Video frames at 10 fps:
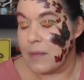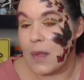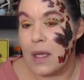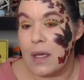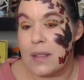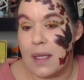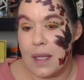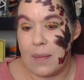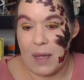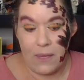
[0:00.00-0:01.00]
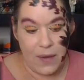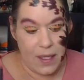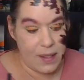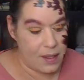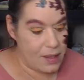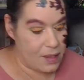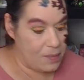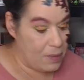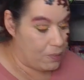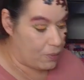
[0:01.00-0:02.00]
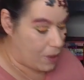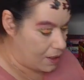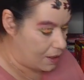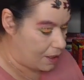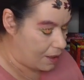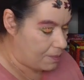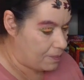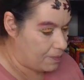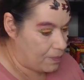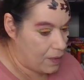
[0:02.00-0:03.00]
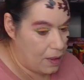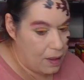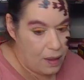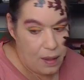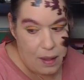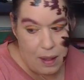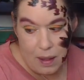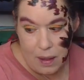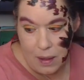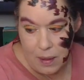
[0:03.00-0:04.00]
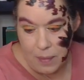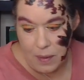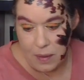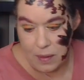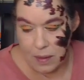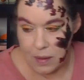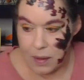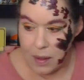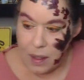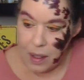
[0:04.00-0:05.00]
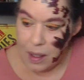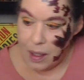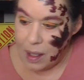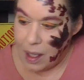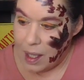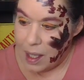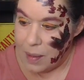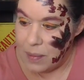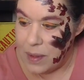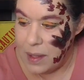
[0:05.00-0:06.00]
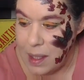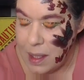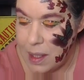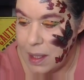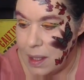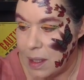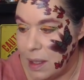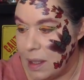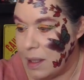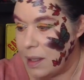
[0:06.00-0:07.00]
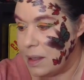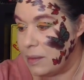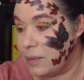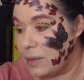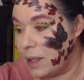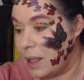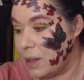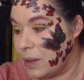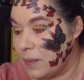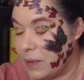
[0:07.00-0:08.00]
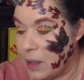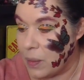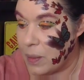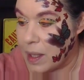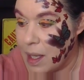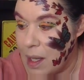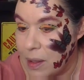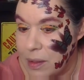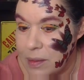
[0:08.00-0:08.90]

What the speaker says: Because I think my face needs to be brightened up. I am thinking of, I don't even know what color.